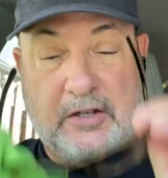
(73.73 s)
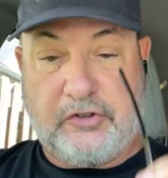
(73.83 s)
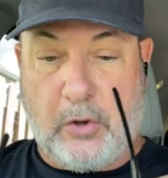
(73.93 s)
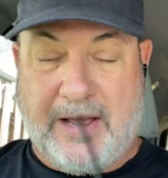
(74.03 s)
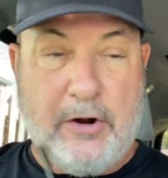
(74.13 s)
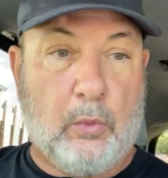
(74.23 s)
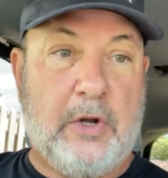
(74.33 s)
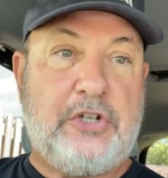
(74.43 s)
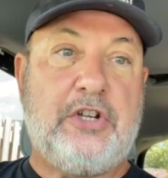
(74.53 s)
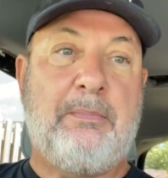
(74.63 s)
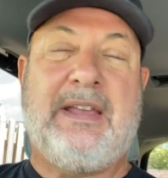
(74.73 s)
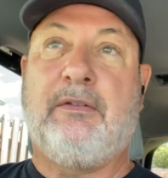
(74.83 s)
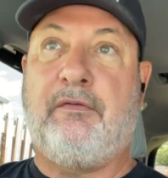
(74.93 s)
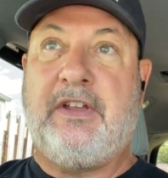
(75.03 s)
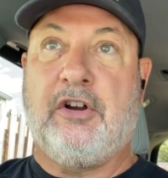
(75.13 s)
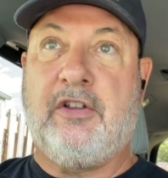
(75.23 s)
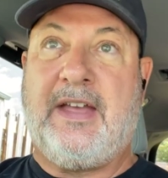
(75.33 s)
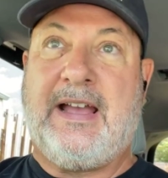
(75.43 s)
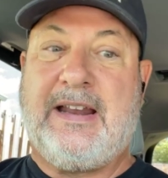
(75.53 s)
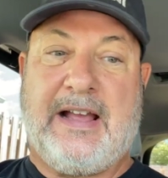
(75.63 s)
So I don't want you to be in fear of
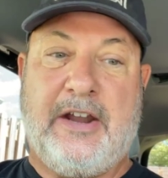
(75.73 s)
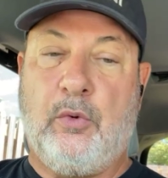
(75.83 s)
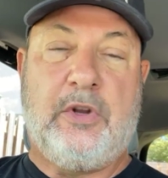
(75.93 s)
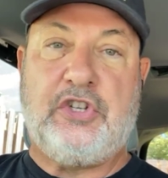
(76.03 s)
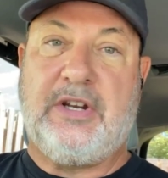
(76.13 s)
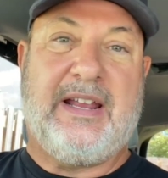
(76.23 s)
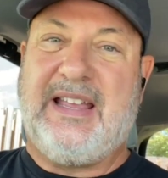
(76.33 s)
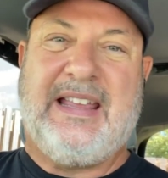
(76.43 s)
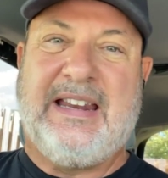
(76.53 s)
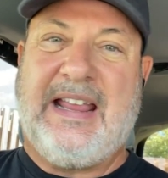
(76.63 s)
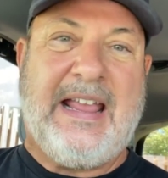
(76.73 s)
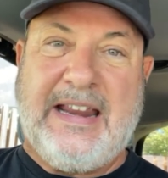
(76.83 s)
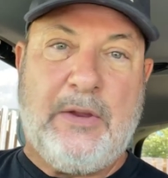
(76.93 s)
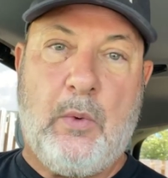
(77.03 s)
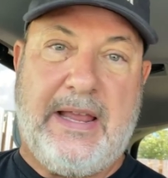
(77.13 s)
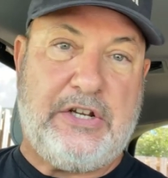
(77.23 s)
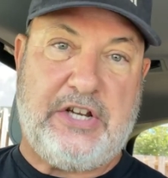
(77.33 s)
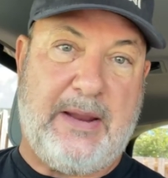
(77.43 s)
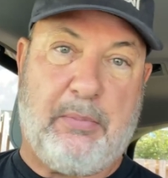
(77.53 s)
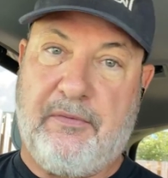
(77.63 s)
that. I don't want you to, in any way,
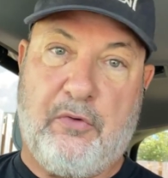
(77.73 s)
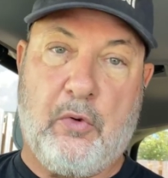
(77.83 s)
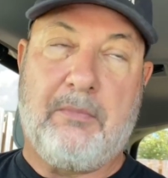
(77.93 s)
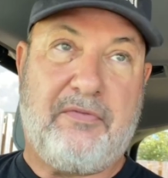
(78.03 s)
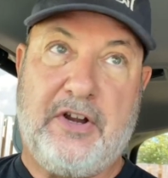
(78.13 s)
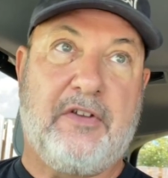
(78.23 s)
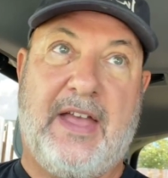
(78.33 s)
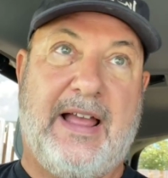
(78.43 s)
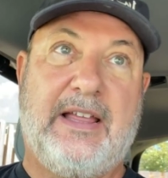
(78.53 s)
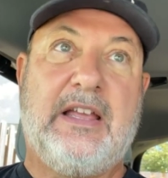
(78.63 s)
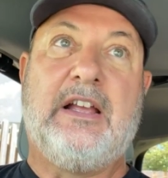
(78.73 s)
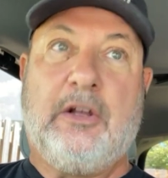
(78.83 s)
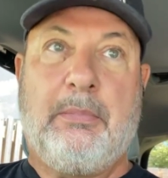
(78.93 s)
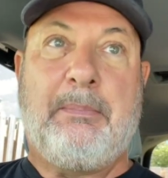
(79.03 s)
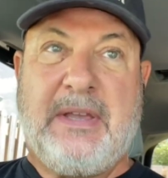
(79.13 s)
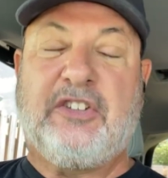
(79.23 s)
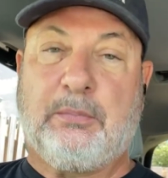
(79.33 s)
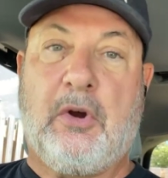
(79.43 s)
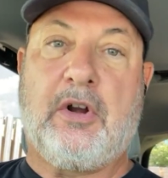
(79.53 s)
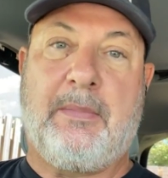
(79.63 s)
shape, or form, fear that. But be
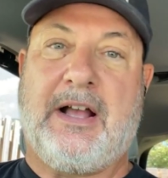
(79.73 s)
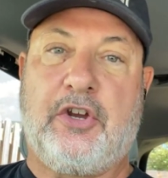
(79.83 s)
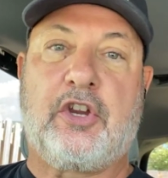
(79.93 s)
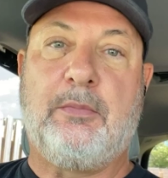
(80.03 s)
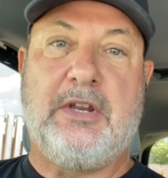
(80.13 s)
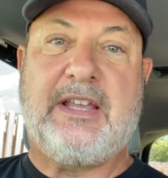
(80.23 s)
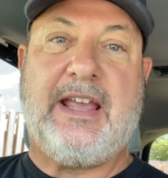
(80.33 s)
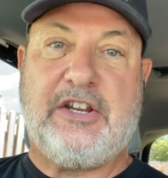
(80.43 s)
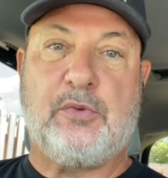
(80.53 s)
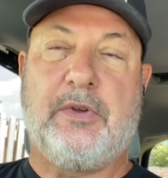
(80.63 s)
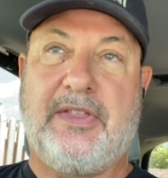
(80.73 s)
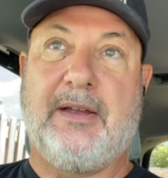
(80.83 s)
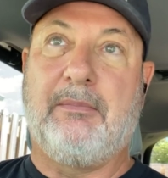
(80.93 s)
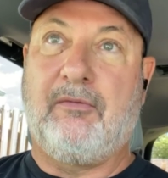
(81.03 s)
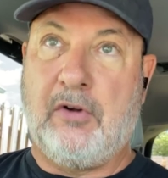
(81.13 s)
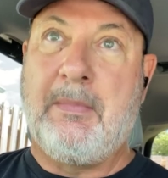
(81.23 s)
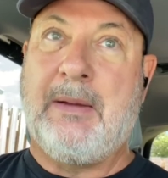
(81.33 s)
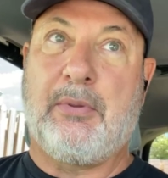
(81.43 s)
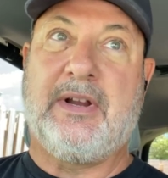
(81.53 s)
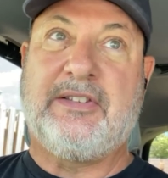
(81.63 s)
smart about your communication with them.
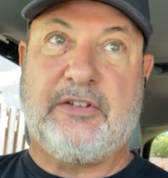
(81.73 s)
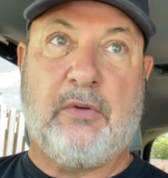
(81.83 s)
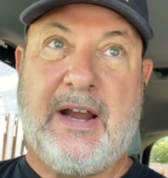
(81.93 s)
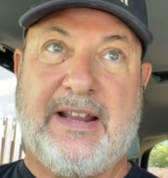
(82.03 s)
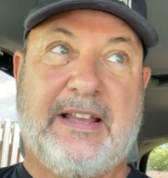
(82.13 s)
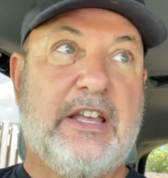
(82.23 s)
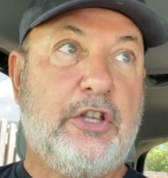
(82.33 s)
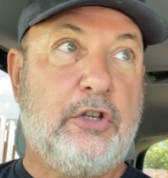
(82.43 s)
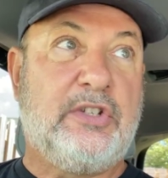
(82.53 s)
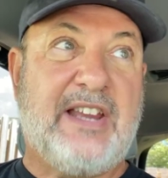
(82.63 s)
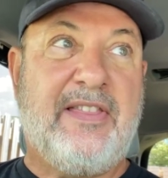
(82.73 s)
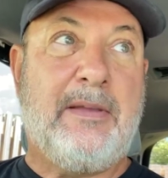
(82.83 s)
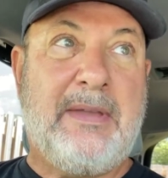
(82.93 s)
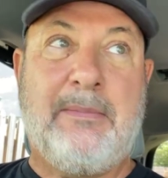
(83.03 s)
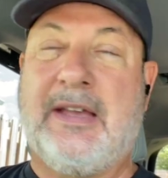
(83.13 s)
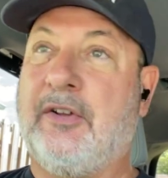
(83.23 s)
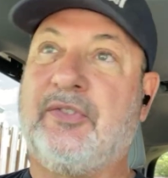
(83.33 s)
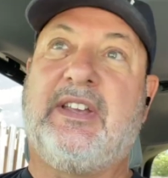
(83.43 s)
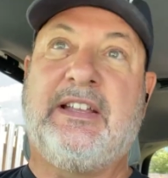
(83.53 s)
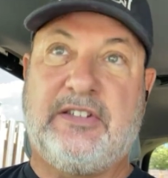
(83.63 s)
Remember, it's in writing. You send them
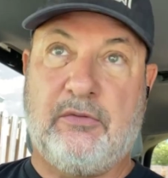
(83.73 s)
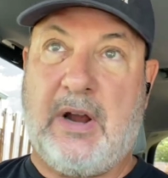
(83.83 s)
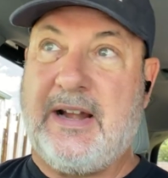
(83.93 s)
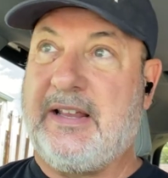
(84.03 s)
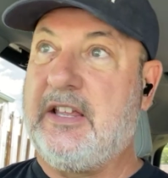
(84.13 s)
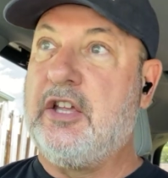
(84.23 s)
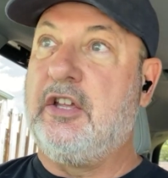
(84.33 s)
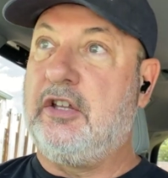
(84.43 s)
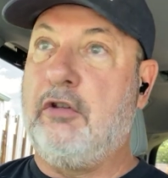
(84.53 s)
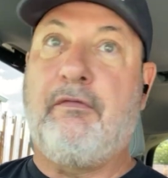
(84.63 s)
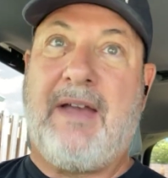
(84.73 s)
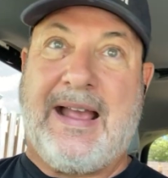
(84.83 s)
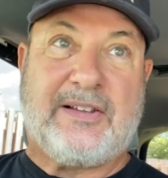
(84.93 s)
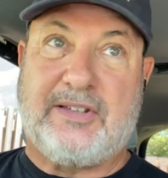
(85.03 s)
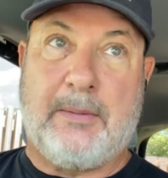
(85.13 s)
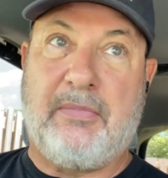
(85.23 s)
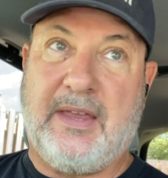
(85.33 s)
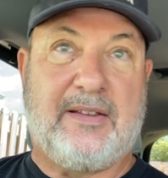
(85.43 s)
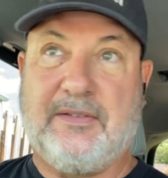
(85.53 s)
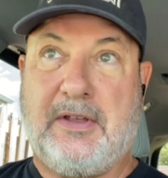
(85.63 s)
emails, it's in writing. You fax them
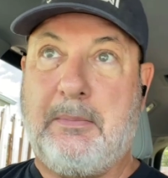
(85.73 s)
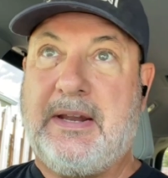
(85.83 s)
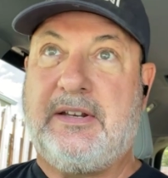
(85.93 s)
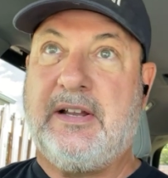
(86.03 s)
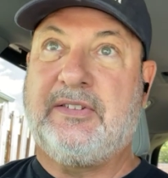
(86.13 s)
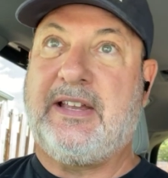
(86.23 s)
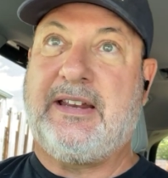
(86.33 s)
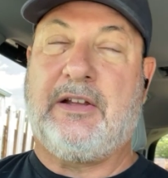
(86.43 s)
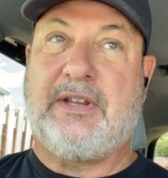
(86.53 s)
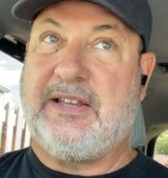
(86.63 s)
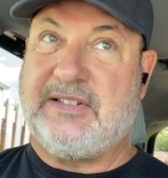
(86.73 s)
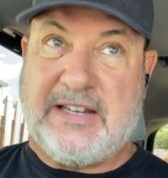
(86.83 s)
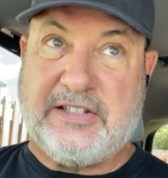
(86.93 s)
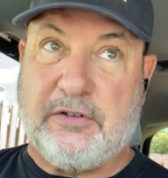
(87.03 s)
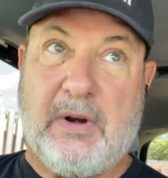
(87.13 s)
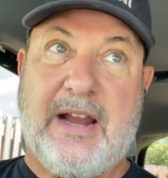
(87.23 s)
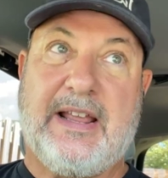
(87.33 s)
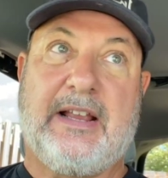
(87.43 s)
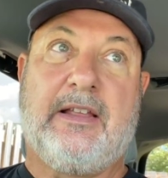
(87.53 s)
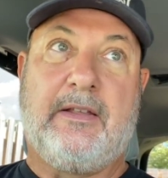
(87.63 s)
things, if anybody does that nowadays, it's in
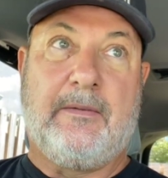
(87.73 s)
writing.